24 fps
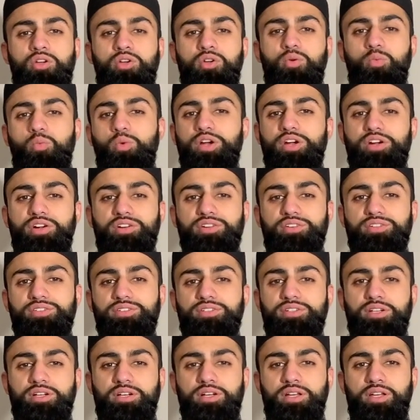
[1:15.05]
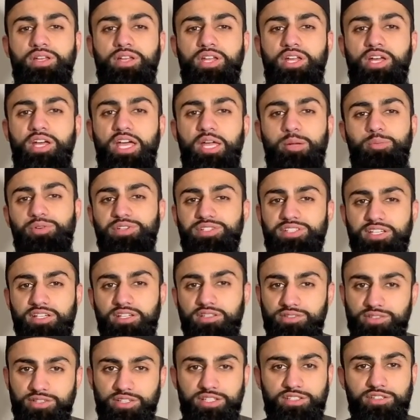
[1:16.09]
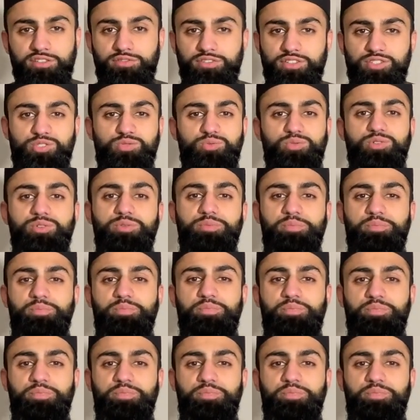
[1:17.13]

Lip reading: where a particular individual